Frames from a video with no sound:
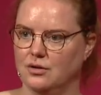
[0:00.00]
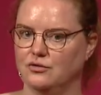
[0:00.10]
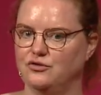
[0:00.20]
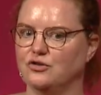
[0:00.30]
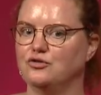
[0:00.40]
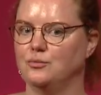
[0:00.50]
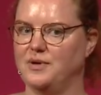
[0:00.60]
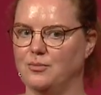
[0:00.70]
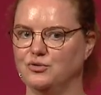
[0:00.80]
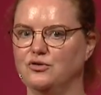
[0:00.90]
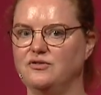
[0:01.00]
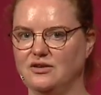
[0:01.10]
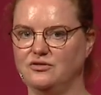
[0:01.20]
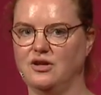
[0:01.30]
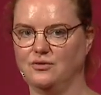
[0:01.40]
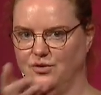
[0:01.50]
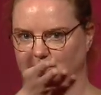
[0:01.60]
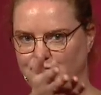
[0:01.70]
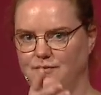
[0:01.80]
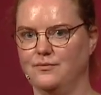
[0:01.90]
just to be able to test it,
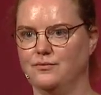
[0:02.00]
which re